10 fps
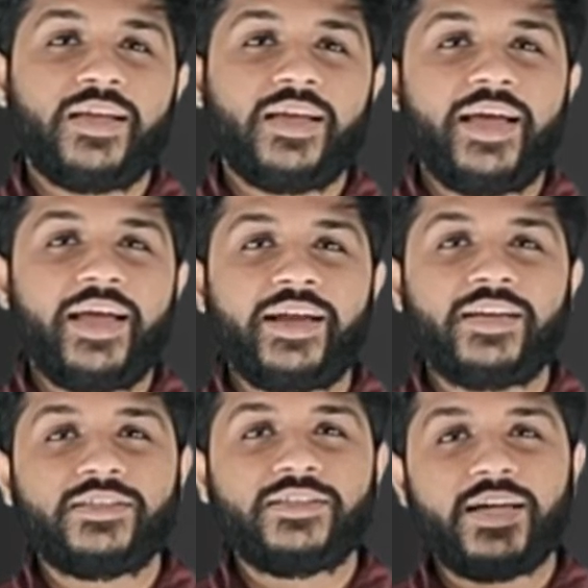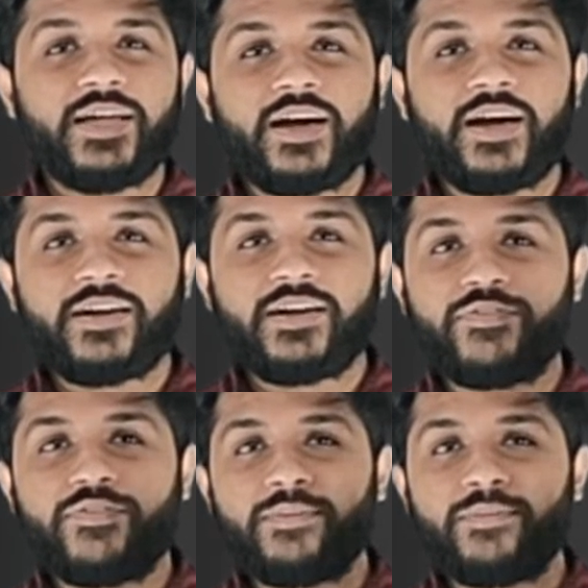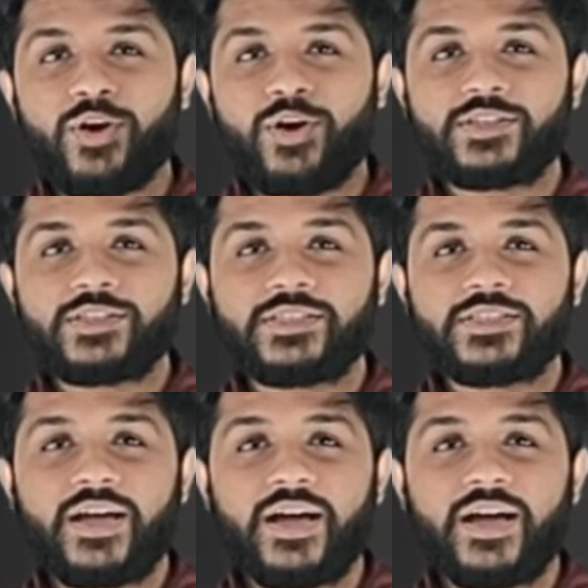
and there are different blocks